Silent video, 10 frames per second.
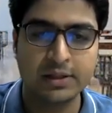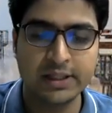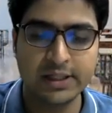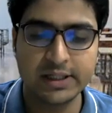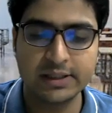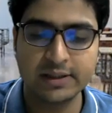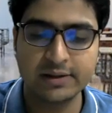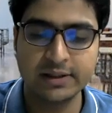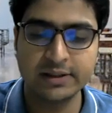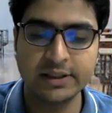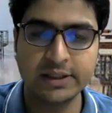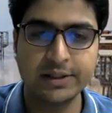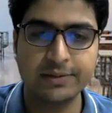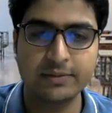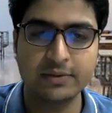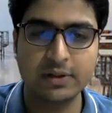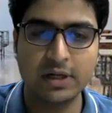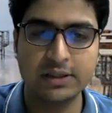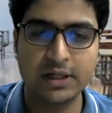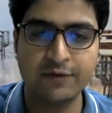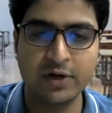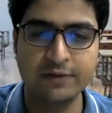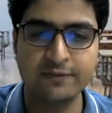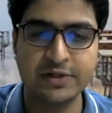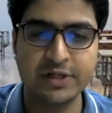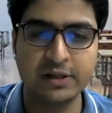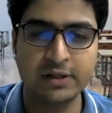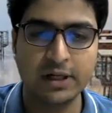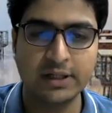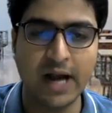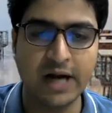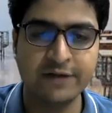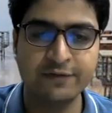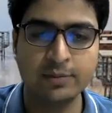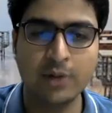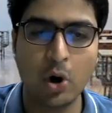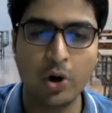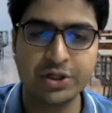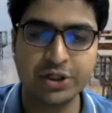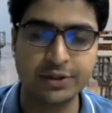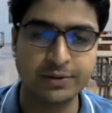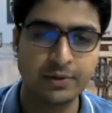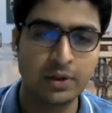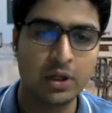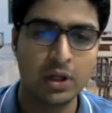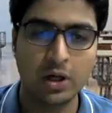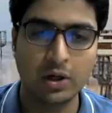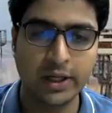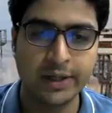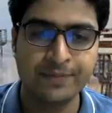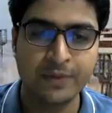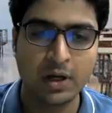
this is the one which is starting from the origin. Okay,